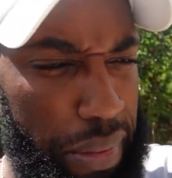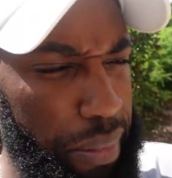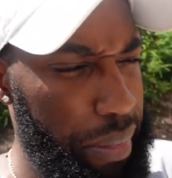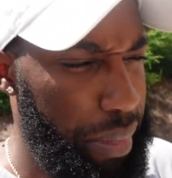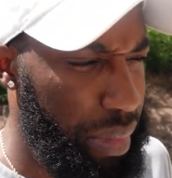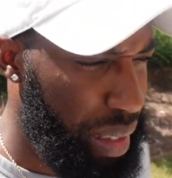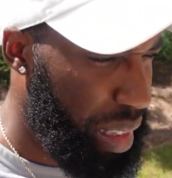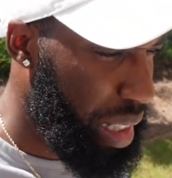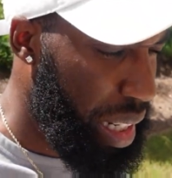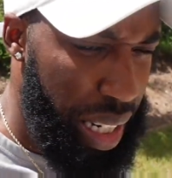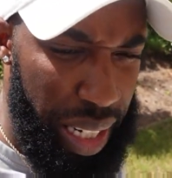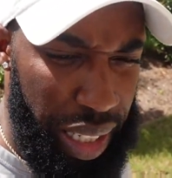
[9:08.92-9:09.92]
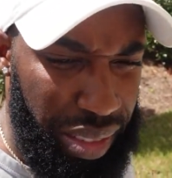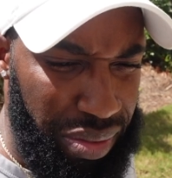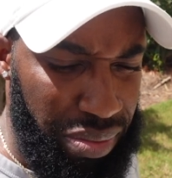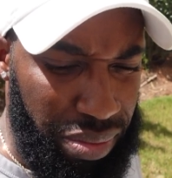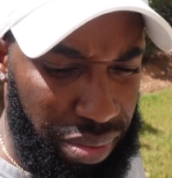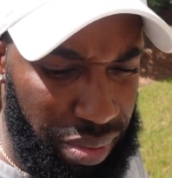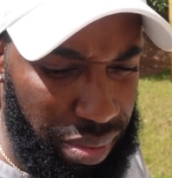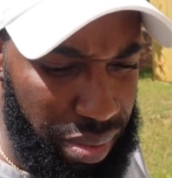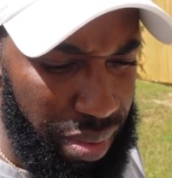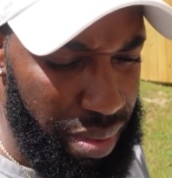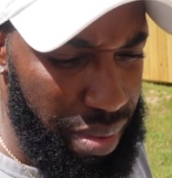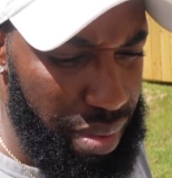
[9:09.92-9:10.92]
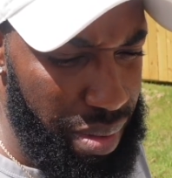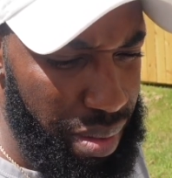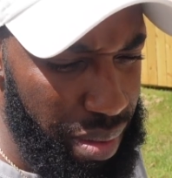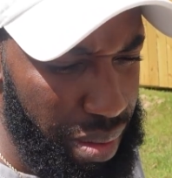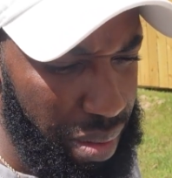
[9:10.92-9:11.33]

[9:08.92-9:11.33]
Going over. I got my little thick.